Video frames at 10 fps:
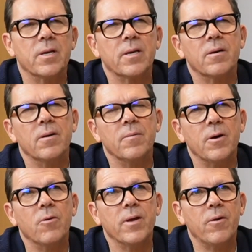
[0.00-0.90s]
like
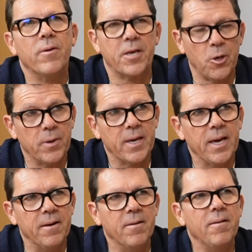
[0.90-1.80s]
there I go
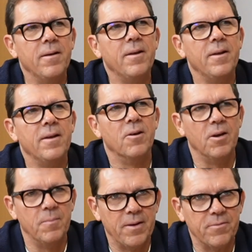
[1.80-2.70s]
again.
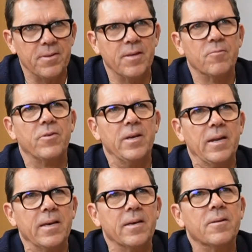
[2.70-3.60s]
I'm having that
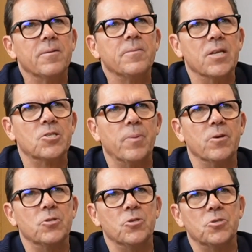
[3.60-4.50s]
feeling, as
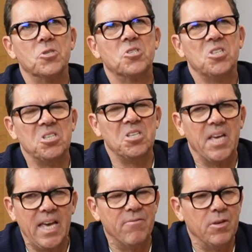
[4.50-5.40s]
opposed to just
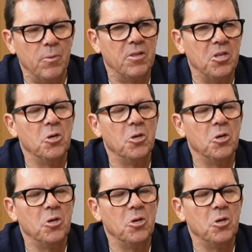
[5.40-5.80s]
sitting heavy with